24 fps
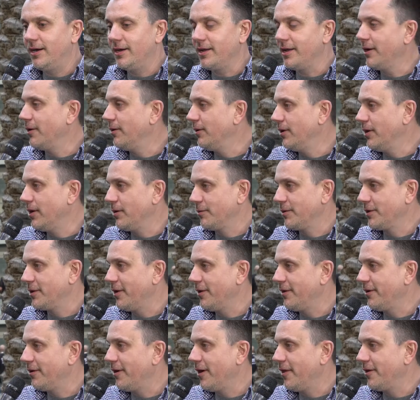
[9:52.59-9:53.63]
you know, along with all
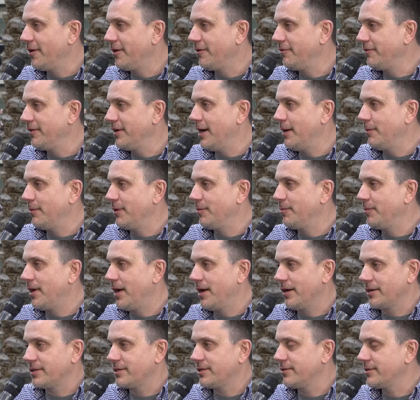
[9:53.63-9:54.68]
their other phenomenal
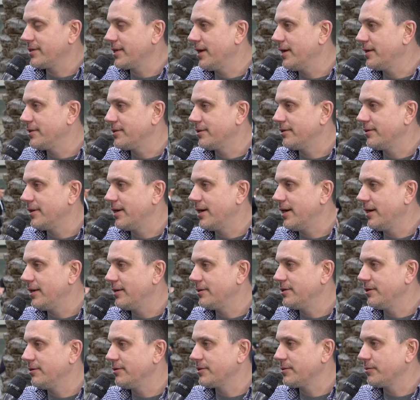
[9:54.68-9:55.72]
products. Those guys are
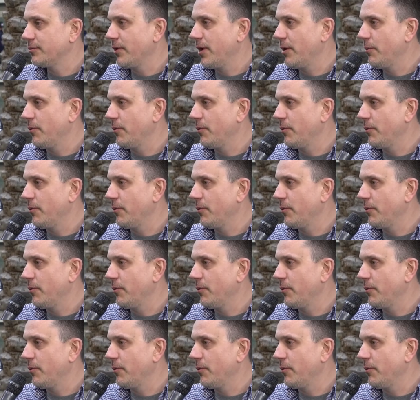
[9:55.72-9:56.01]
doing some great